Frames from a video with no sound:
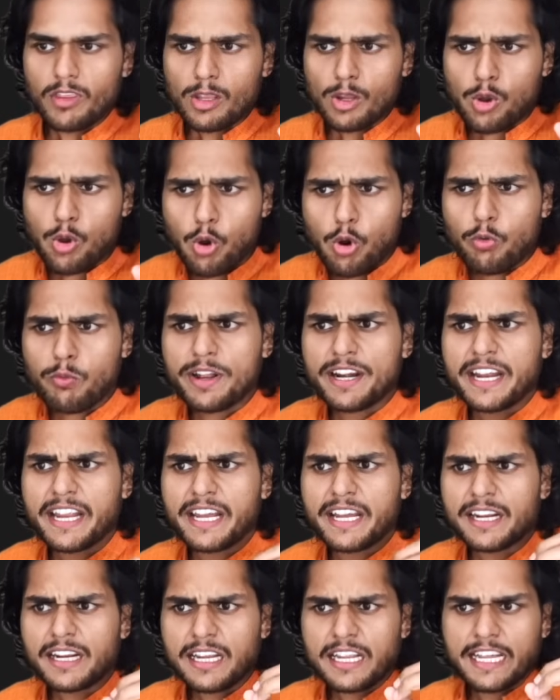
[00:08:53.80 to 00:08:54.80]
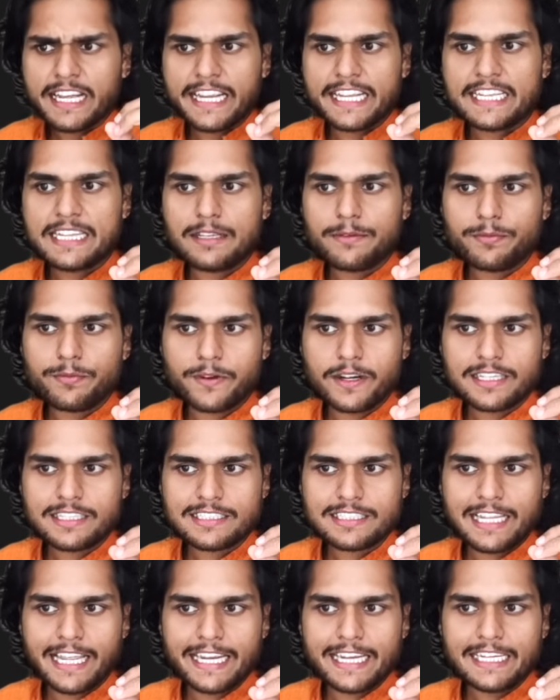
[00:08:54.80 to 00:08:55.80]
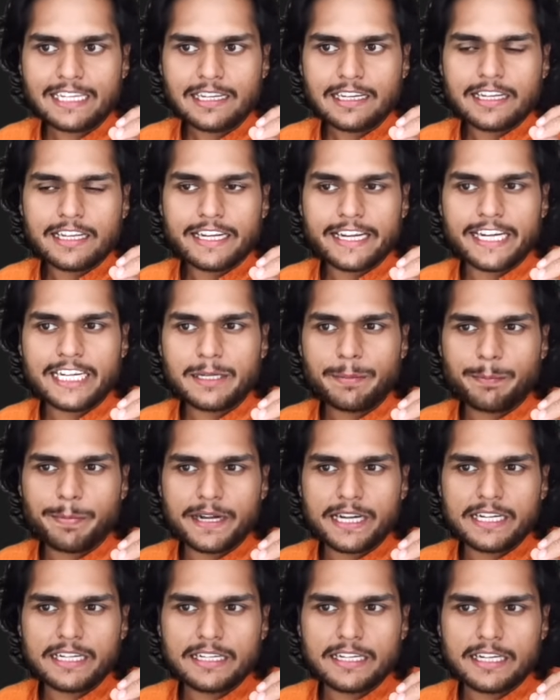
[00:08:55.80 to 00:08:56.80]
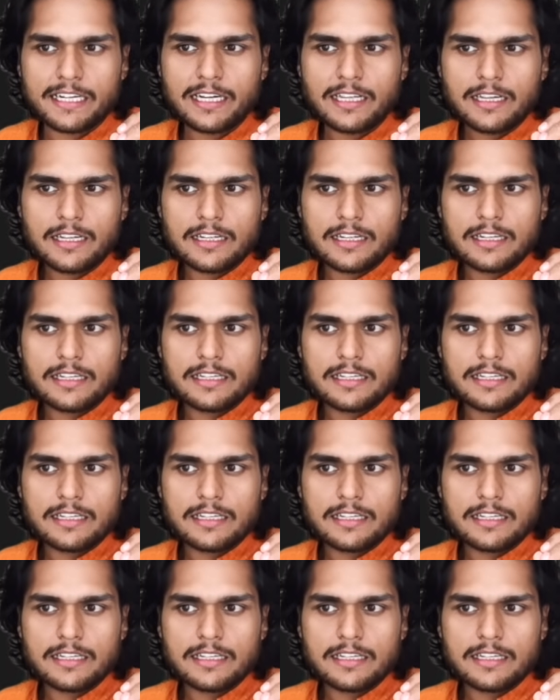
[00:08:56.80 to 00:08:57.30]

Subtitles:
over here in the first line, it printed